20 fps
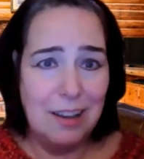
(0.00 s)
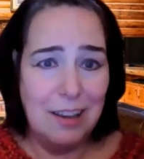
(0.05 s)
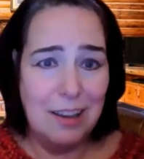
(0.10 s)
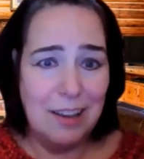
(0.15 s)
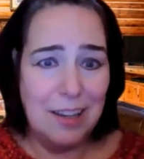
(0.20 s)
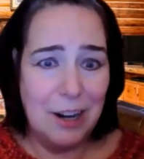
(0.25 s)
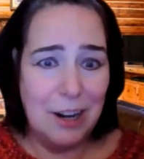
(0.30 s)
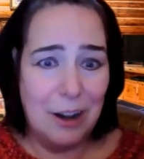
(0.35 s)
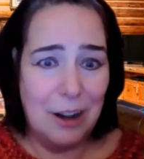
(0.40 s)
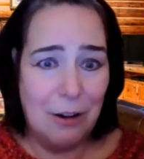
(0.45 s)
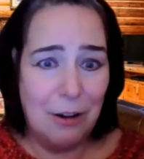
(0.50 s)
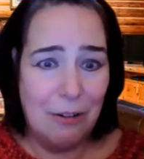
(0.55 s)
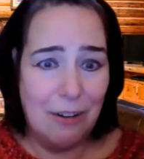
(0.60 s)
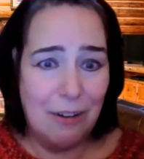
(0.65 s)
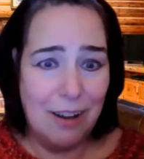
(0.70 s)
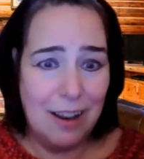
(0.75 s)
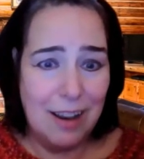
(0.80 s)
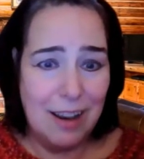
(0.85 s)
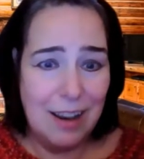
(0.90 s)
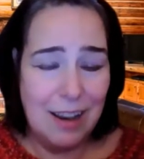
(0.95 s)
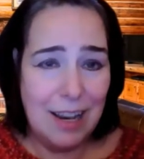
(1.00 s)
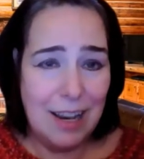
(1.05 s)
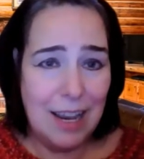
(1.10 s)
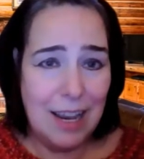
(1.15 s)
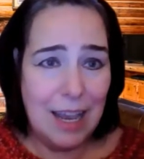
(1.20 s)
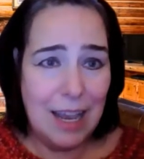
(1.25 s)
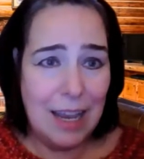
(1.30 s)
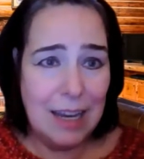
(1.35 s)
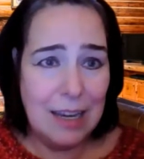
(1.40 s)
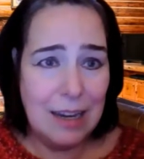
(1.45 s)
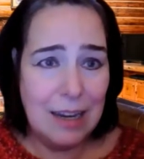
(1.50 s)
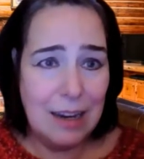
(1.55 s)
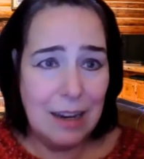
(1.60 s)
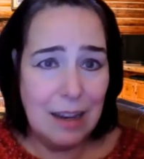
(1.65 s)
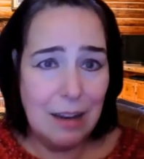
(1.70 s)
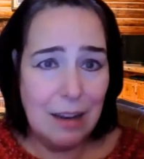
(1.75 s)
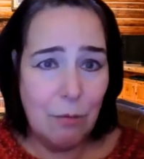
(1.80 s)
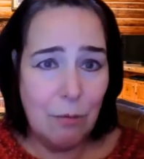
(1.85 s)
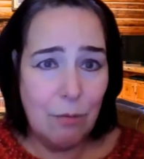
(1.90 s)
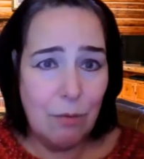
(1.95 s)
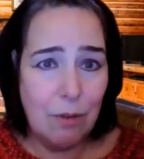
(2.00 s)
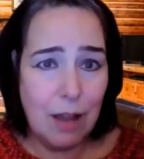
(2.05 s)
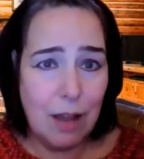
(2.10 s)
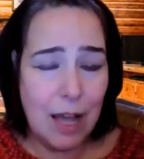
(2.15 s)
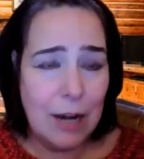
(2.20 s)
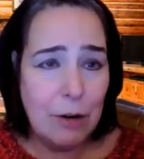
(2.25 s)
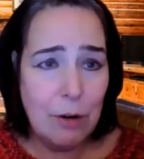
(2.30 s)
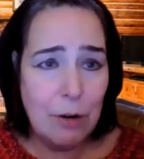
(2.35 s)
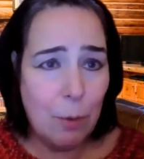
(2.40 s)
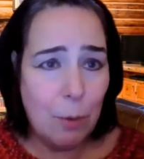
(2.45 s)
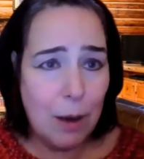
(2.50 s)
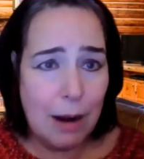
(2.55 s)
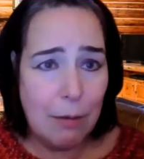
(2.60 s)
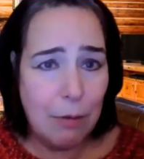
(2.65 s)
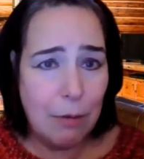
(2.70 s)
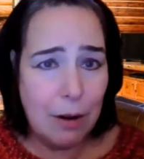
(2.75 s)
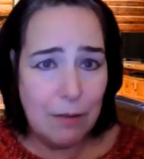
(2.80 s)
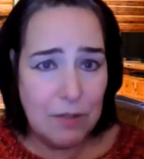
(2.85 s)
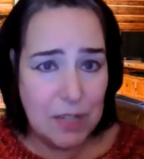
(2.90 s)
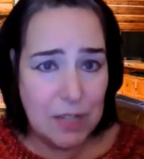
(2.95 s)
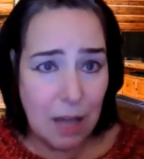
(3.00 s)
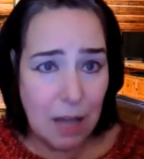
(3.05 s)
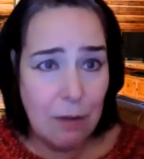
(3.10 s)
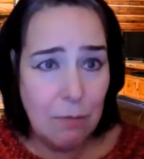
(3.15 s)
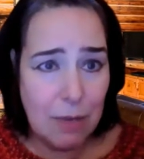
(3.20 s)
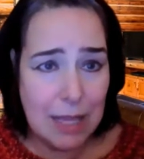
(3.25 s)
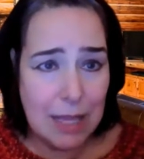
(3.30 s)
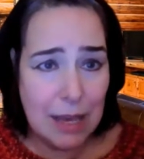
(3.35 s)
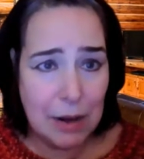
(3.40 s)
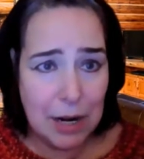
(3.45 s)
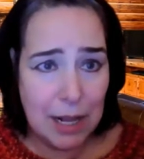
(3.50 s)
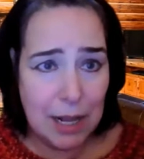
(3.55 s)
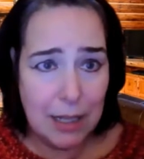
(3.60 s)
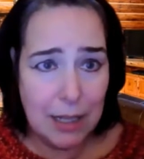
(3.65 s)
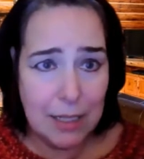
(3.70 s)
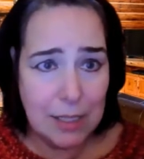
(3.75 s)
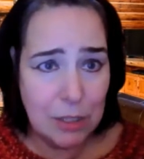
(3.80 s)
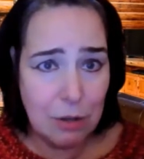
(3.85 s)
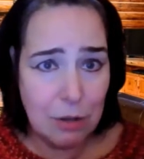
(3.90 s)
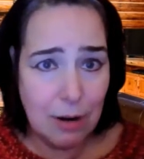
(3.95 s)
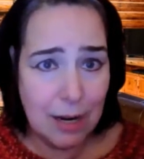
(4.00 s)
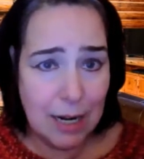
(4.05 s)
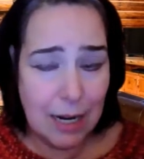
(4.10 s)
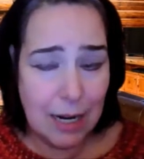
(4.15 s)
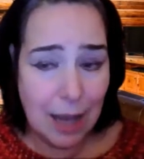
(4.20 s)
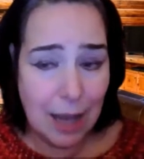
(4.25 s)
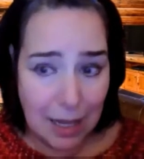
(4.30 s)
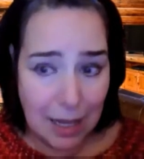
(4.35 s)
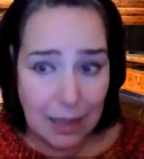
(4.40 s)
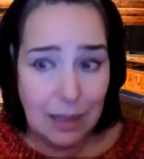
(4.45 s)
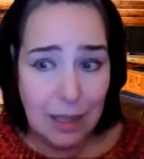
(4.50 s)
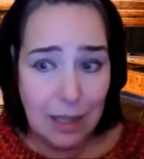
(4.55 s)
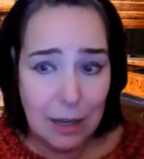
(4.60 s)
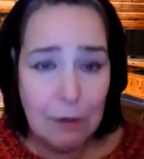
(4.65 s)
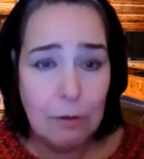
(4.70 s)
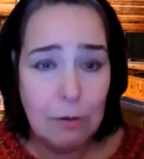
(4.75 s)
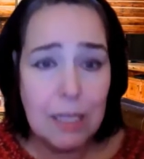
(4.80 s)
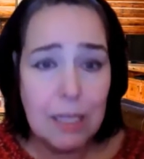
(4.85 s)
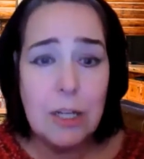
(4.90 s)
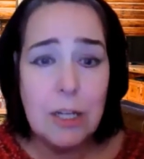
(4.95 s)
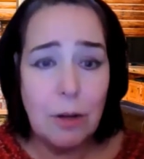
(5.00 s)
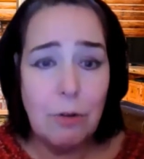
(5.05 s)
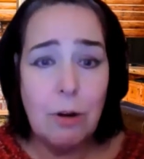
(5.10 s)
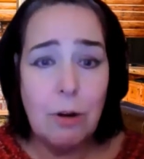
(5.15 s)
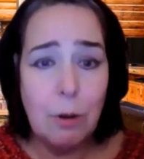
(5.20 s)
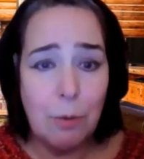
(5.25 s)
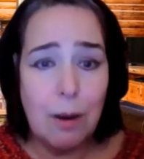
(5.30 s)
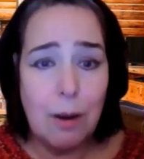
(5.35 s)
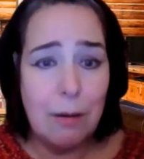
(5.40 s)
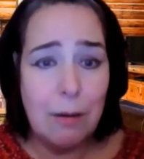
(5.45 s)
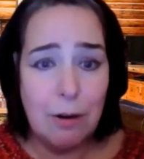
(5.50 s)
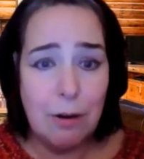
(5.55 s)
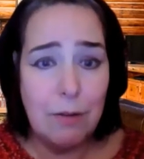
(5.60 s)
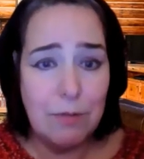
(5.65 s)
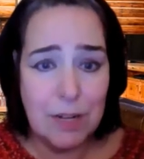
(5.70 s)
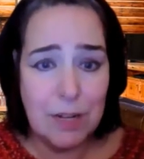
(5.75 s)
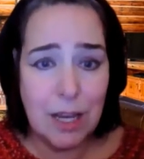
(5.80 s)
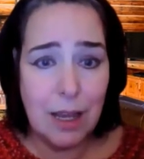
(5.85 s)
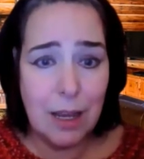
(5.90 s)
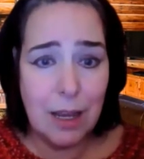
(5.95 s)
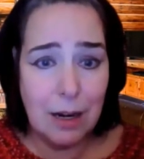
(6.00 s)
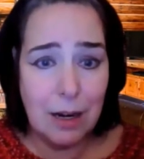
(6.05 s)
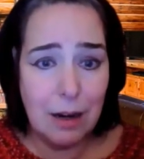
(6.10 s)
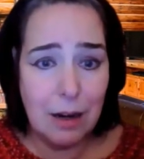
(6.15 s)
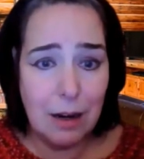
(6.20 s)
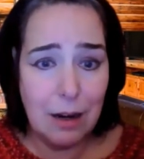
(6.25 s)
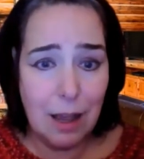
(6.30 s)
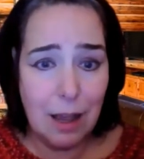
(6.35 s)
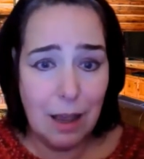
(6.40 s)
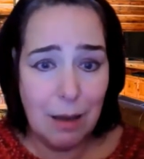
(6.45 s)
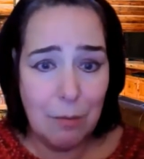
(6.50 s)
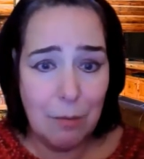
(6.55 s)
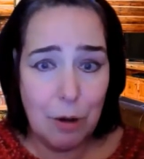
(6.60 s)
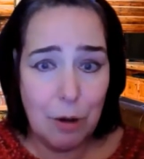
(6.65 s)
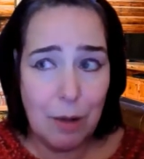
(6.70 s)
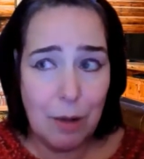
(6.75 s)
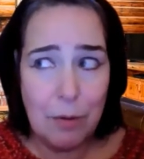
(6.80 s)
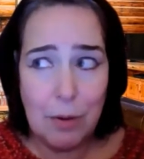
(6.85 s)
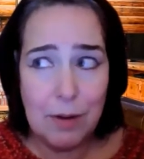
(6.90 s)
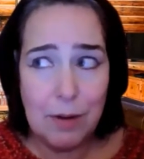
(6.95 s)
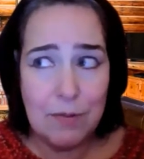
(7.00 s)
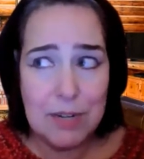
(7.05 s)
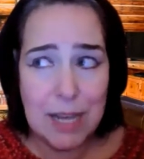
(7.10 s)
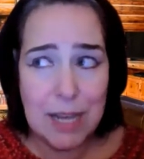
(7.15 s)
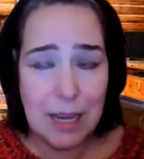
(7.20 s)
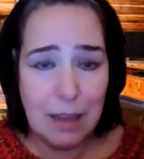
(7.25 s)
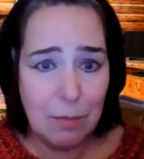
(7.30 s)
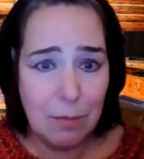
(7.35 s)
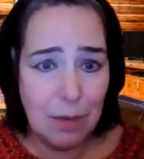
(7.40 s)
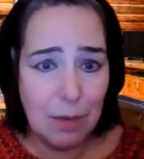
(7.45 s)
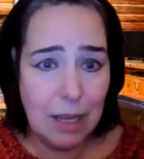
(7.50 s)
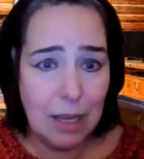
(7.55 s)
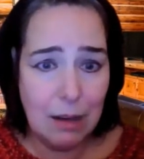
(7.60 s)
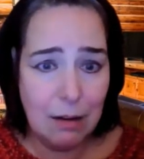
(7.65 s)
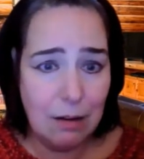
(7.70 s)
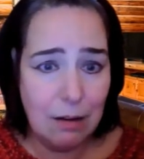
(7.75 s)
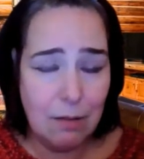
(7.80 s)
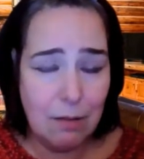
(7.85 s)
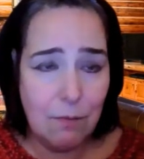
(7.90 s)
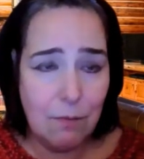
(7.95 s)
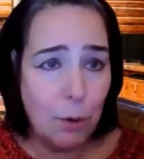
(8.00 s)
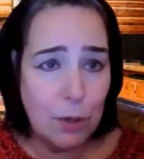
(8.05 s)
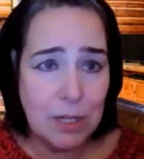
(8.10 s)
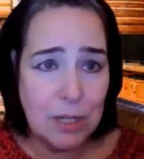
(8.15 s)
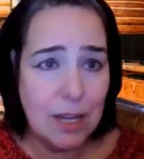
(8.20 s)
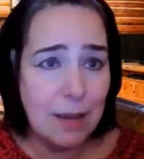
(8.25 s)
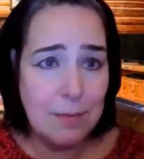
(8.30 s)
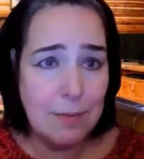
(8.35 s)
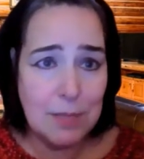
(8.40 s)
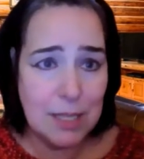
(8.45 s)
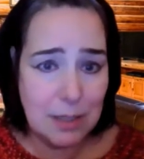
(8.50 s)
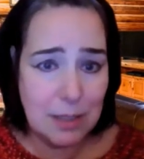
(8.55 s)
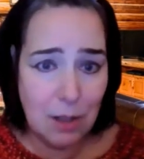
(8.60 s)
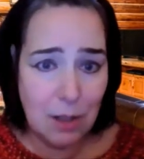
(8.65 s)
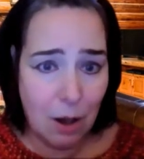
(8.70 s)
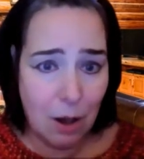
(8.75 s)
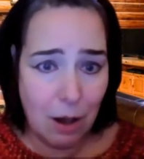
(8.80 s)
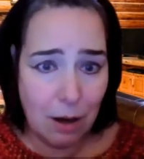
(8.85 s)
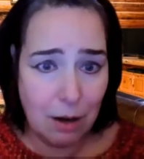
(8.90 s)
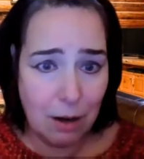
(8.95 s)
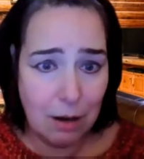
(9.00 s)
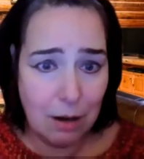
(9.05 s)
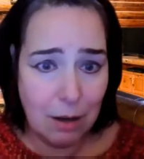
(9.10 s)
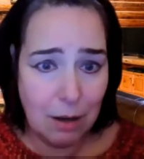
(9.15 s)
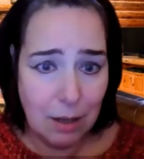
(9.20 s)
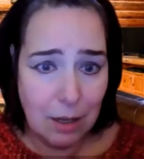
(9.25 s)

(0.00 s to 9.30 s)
right. And I don't know what I would have done without Helen's training. I literally don't know what I would have done. It probably would have taken me 4 times as long